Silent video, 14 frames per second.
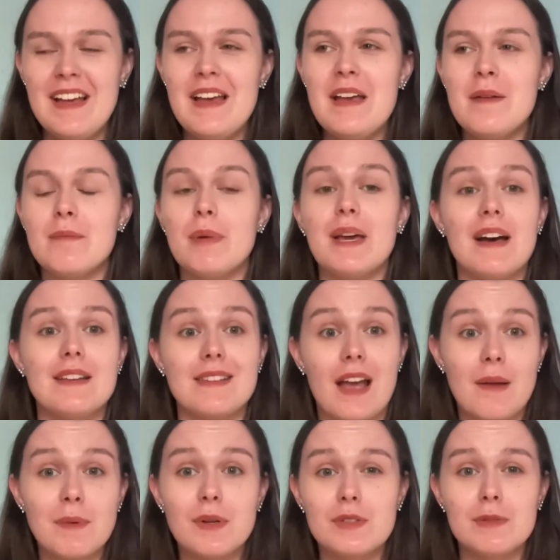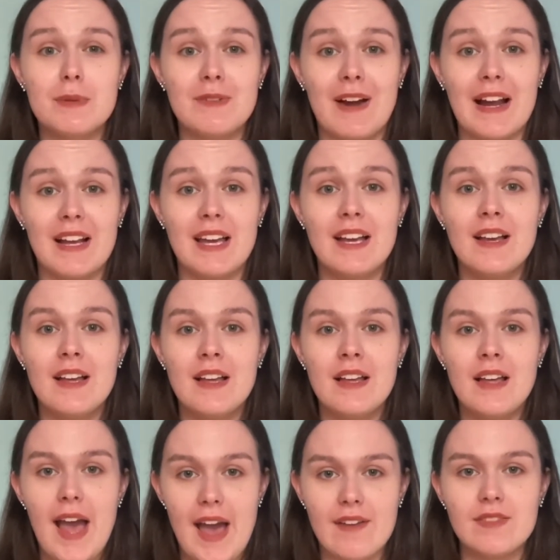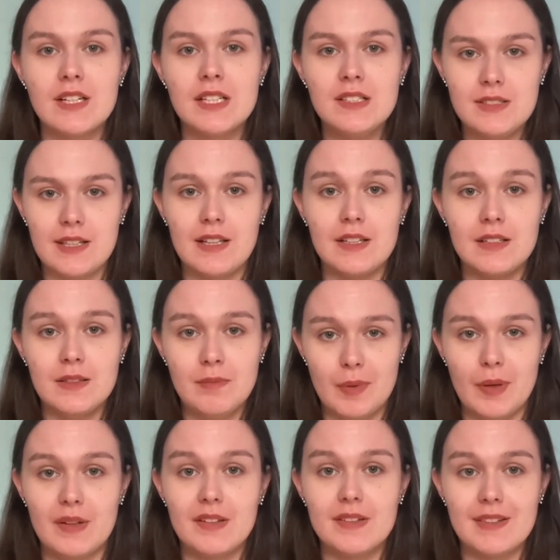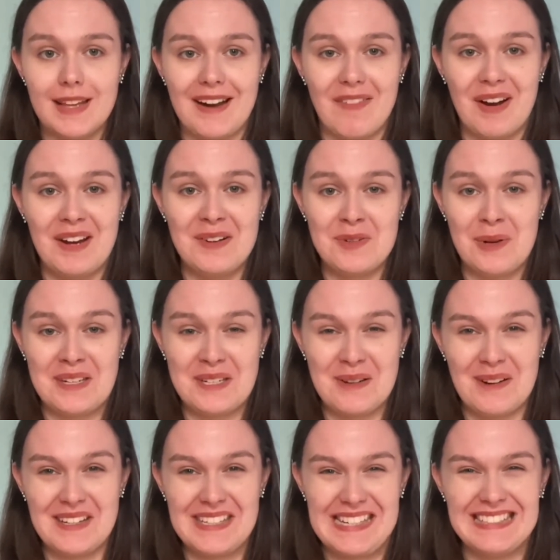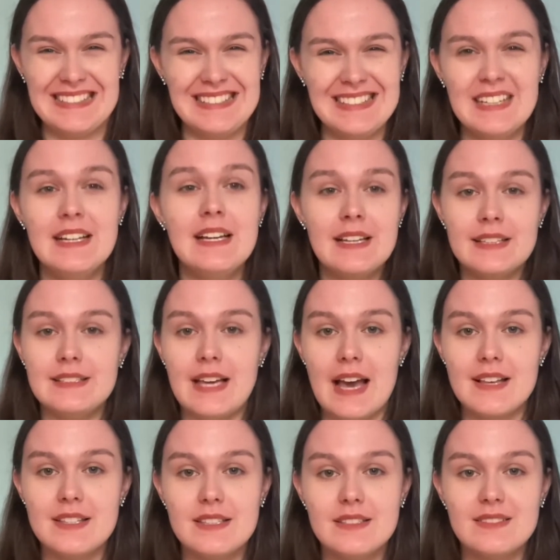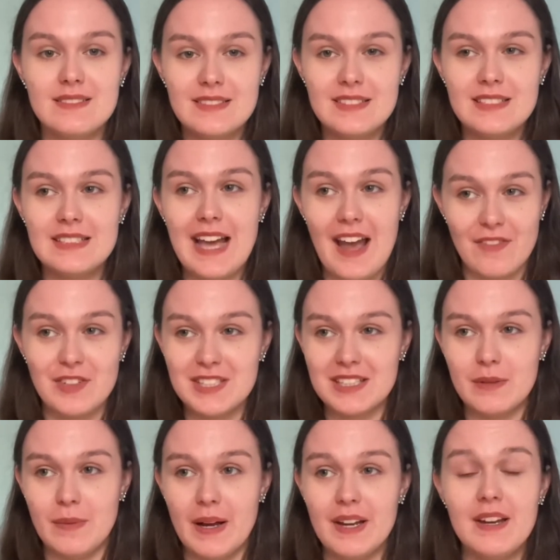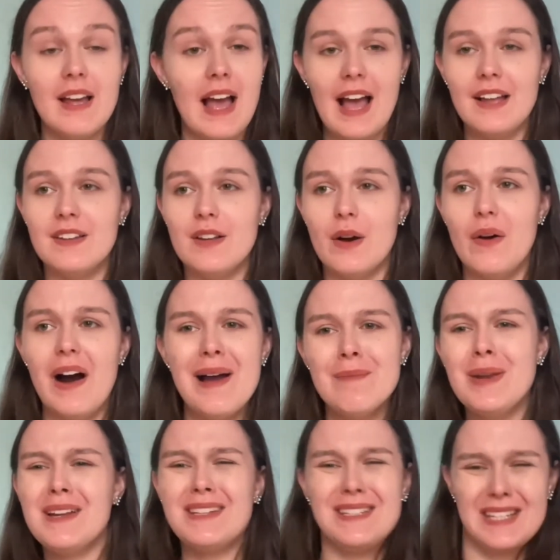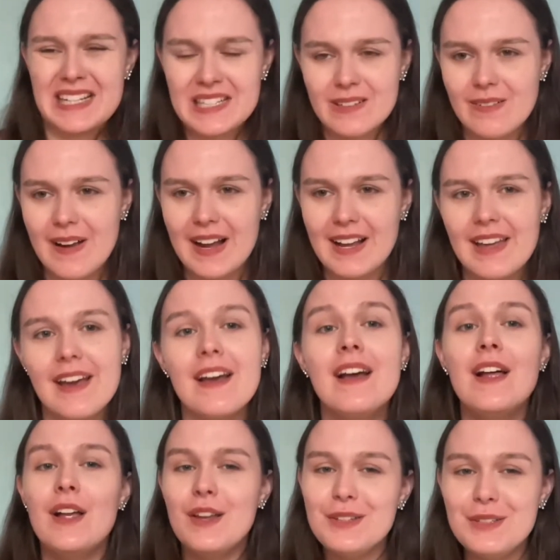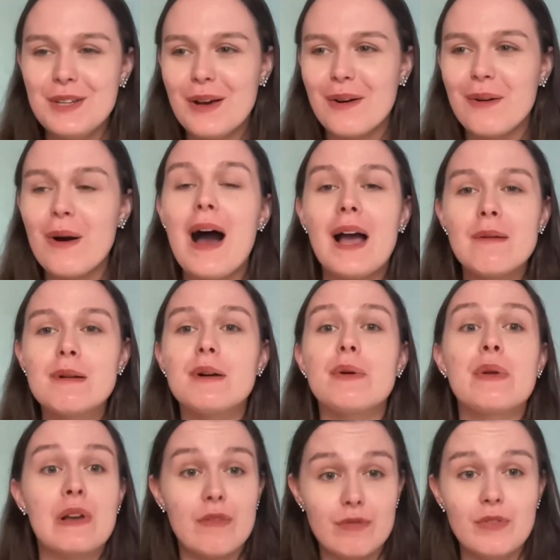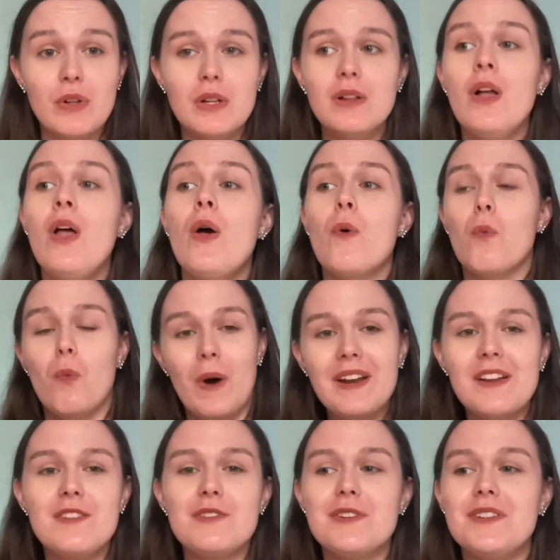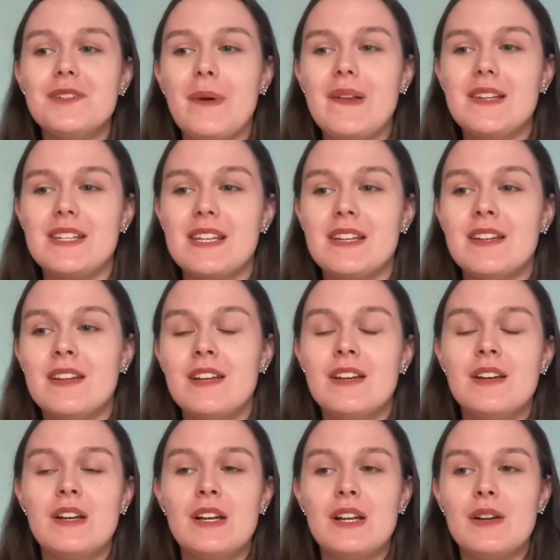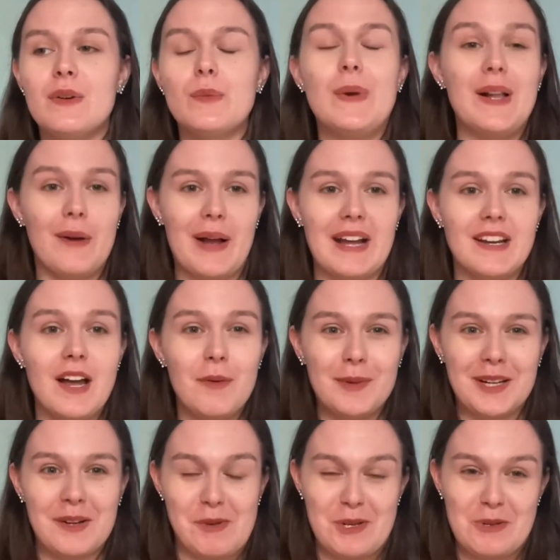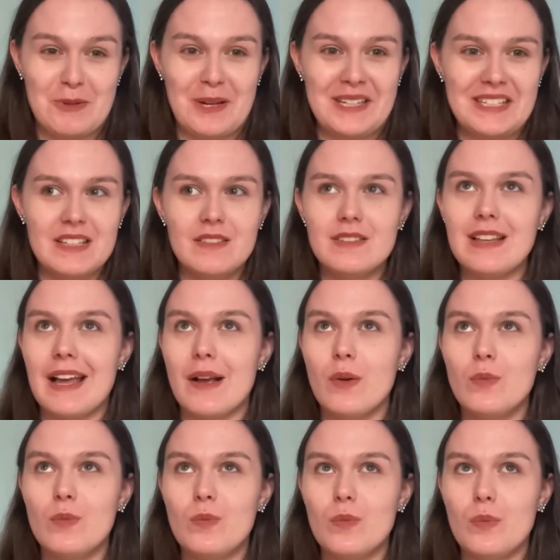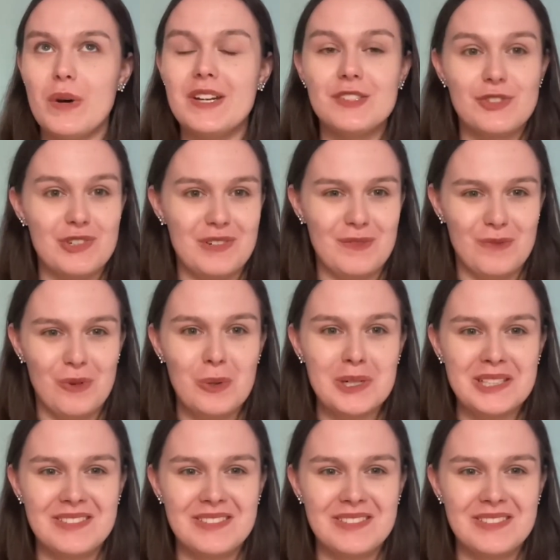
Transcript: because I'm going to be ranking every single book that I read in 2020. Yes, every single one. And no, I'm not tier ranking. No, I'm going full 120. Well, okay, not 120, like 104